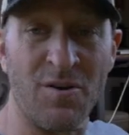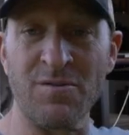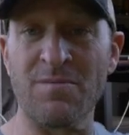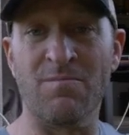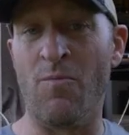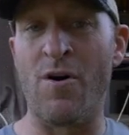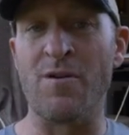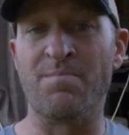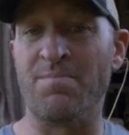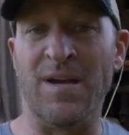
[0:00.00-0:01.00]
no
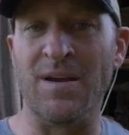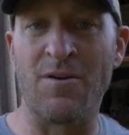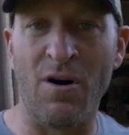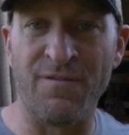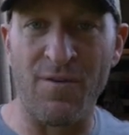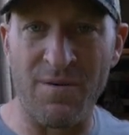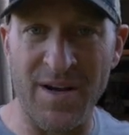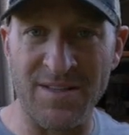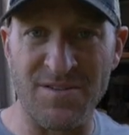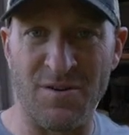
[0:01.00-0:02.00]
water being called for,
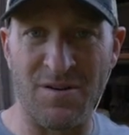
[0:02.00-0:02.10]
right? There's no